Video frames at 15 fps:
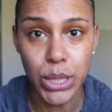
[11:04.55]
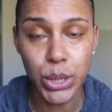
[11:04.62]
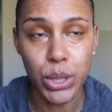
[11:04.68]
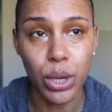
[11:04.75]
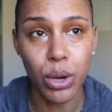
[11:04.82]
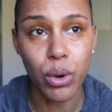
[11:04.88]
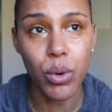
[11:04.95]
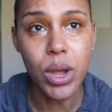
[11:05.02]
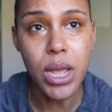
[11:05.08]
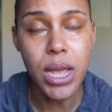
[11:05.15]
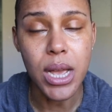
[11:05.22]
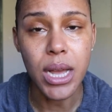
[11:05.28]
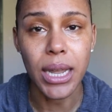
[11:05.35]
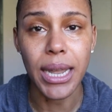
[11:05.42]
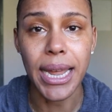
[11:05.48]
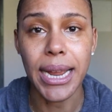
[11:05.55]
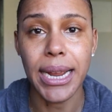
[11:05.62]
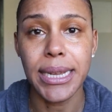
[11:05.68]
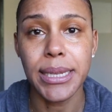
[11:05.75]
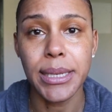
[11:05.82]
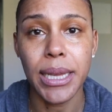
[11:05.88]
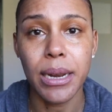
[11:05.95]
So like
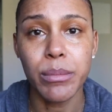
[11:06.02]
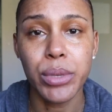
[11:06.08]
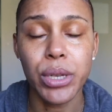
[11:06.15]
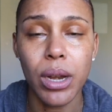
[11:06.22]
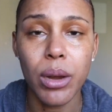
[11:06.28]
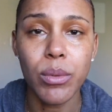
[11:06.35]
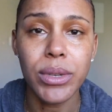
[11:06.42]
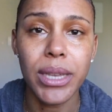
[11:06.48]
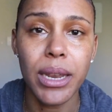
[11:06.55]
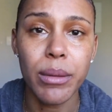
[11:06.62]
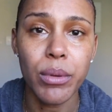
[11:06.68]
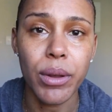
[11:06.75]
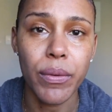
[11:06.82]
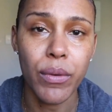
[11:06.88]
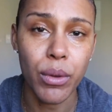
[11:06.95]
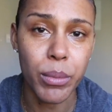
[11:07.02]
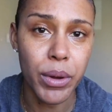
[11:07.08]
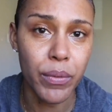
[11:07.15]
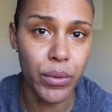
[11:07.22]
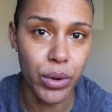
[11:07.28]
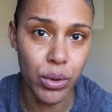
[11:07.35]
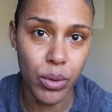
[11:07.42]
I said, I'm sorry I wasn't able to film
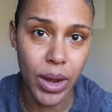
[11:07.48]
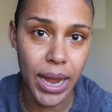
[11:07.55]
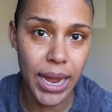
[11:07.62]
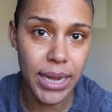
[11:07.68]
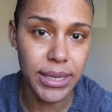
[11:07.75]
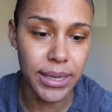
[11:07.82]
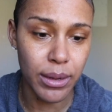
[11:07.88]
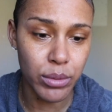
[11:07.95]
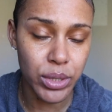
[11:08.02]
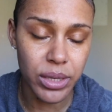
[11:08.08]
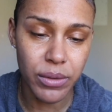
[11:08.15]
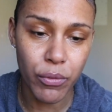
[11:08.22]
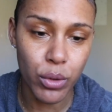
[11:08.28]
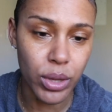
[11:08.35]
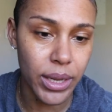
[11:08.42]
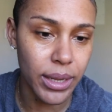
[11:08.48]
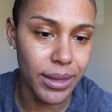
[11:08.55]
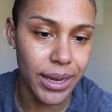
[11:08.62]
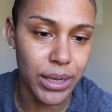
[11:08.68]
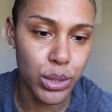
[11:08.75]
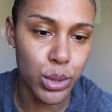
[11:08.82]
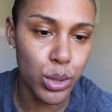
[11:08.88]
it for you guys. I was just feeling
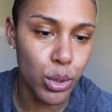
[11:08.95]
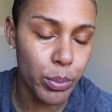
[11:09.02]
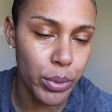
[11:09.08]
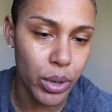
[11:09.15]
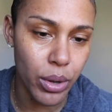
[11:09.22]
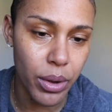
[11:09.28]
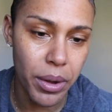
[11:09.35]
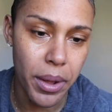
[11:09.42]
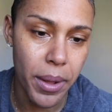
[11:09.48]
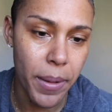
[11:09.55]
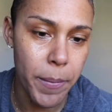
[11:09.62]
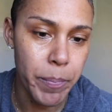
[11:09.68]
like super,